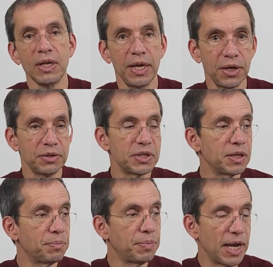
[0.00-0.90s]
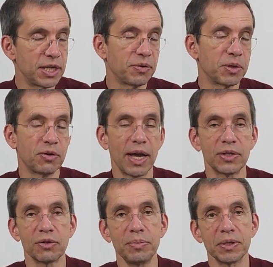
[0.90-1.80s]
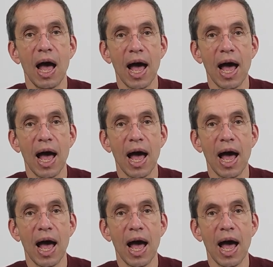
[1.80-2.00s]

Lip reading: Here you see the page from the transcript.